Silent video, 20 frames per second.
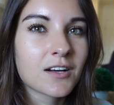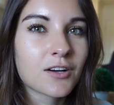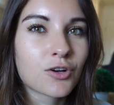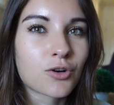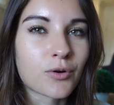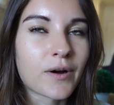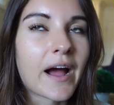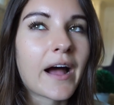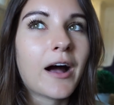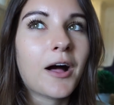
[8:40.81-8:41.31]

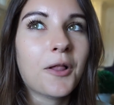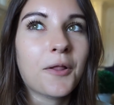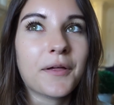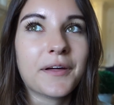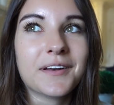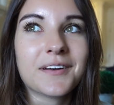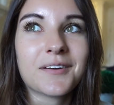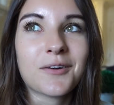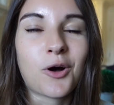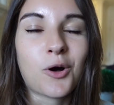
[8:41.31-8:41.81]
growl
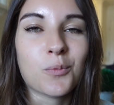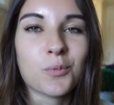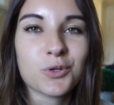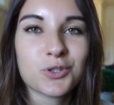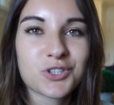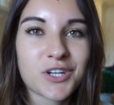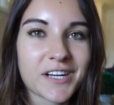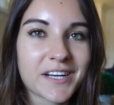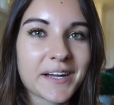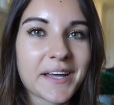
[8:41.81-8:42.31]
and
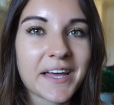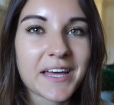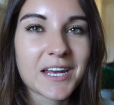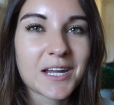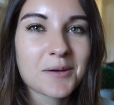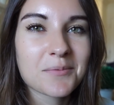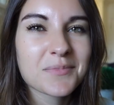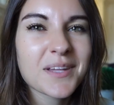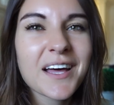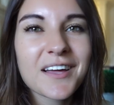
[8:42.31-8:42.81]
almost try to hit
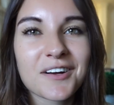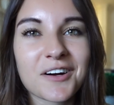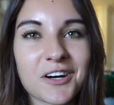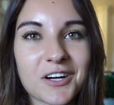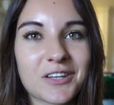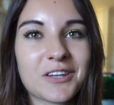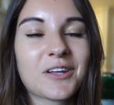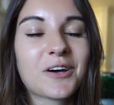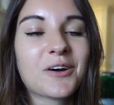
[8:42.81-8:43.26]
him. Not hard